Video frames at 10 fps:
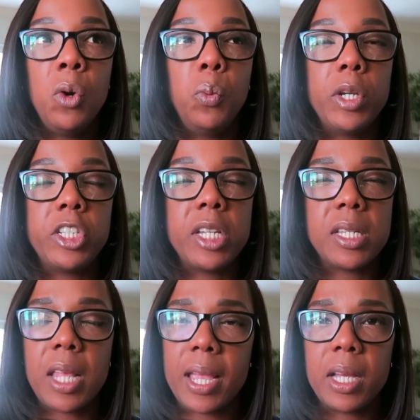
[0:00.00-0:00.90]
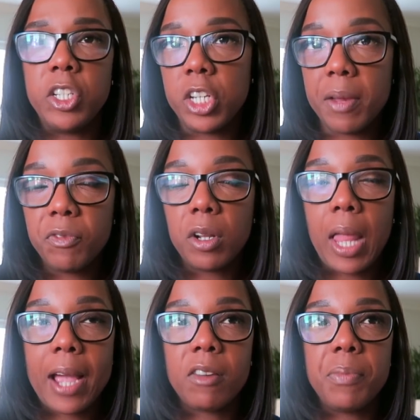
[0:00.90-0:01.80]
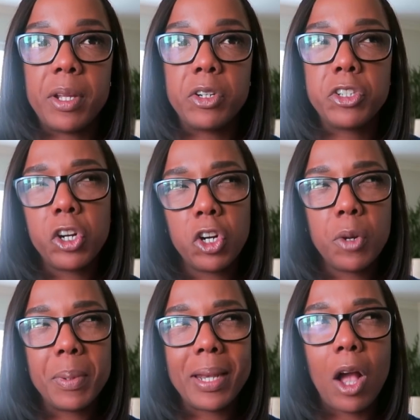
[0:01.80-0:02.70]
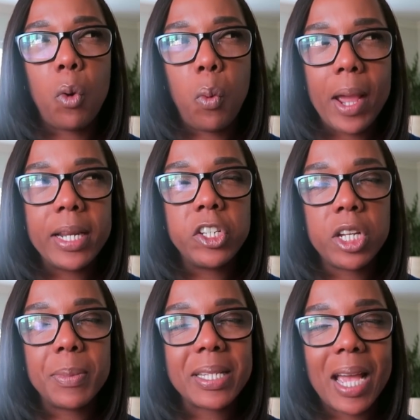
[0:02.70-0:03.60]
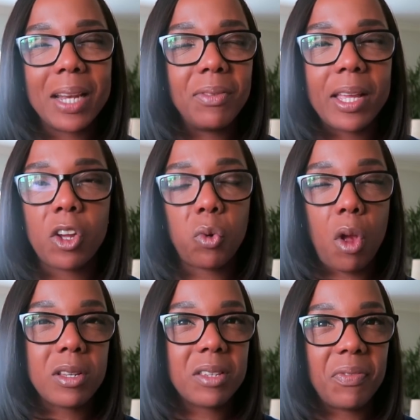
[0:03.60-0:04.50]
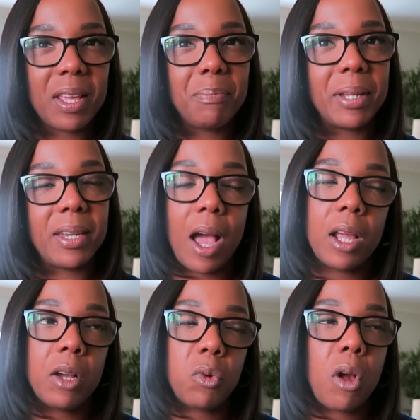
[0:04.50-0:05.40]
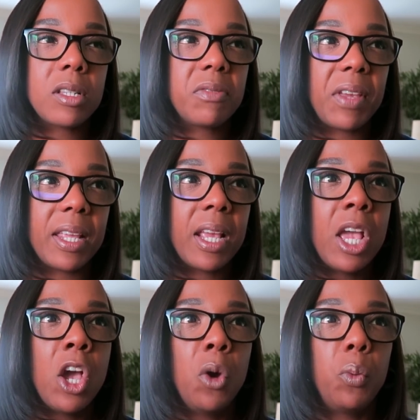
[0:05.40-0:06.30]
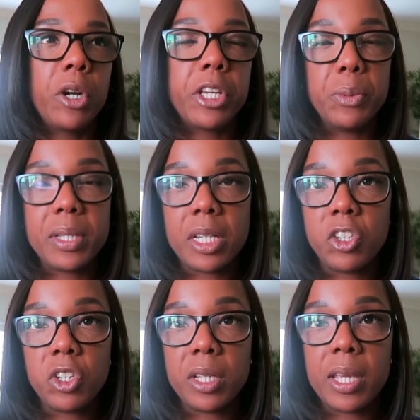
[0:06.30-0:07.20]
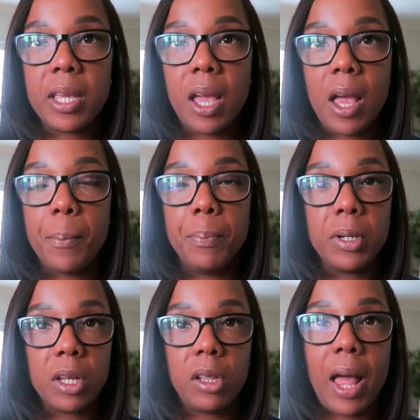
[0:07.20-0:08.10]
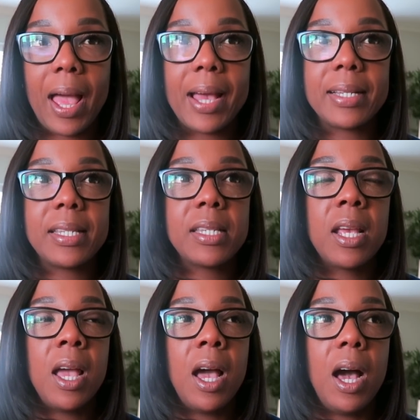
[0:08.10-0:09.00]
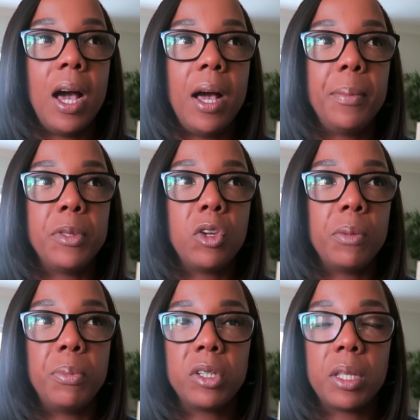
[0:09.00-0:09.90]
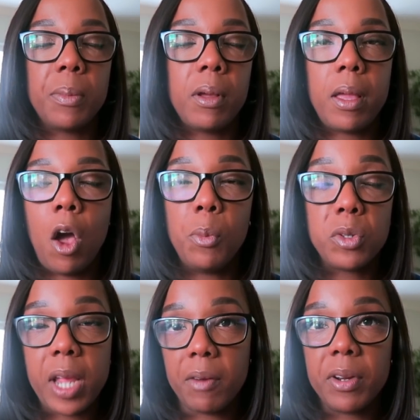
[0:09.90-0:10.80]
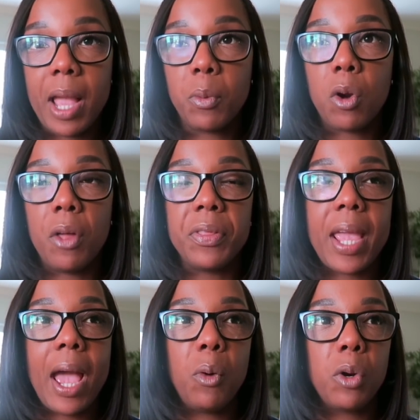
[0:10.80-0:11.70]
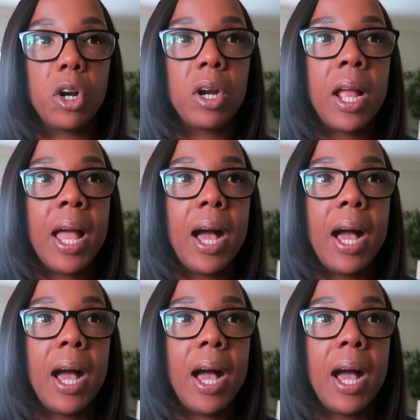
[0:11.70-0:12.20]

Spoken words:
which is like a gym for lack of a better term, but not quite a gym. It's kind of like a CrossFit, but not a CrossFit, where you essentially book a class. You can book them almost every hour on the hour.